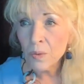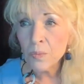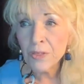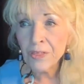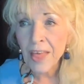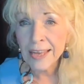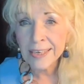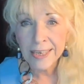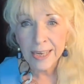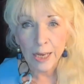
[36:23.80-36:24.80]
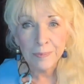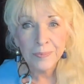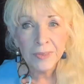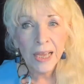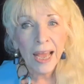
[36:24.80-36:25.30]
With that done,
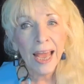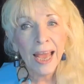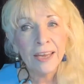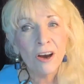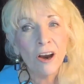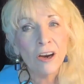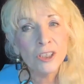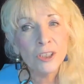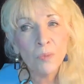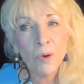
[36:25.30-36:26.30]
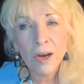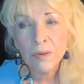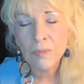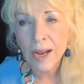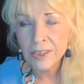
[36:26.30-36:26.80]
and a heart to walk
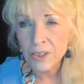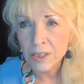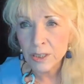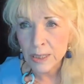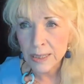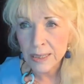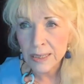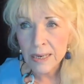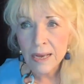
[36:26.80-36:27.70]
in righteousness,